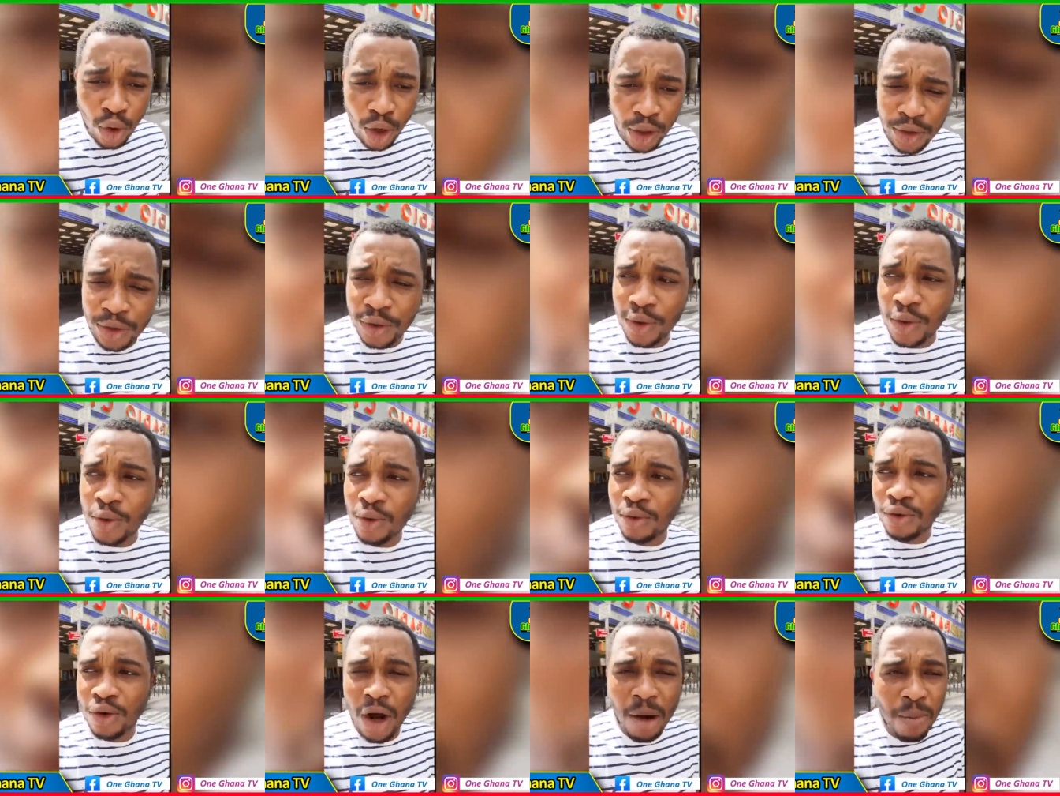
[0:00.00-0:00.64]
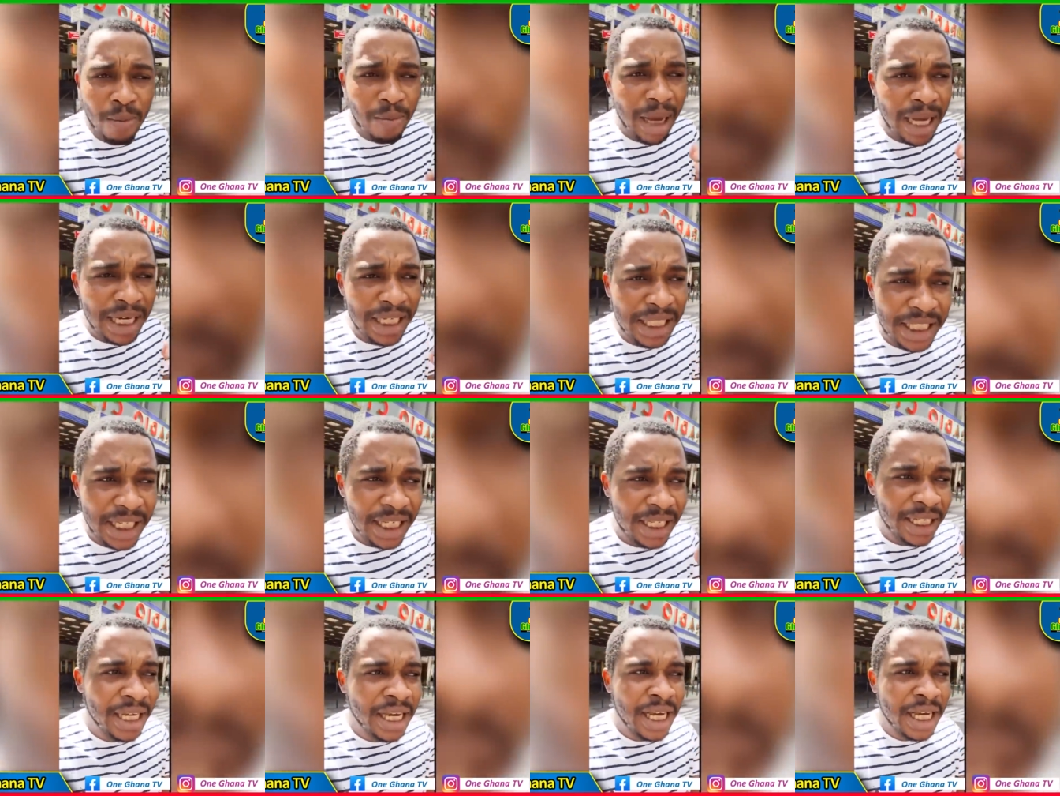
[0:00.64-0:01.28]
you? Don't
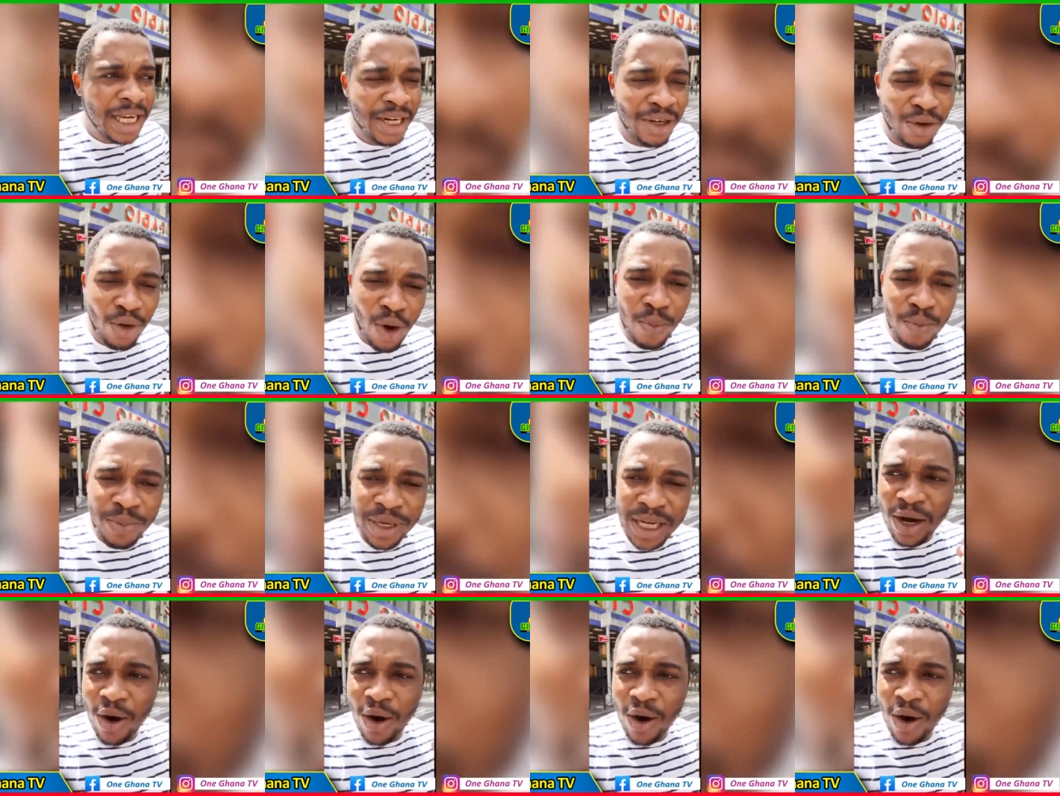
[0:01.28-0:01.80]
mention no be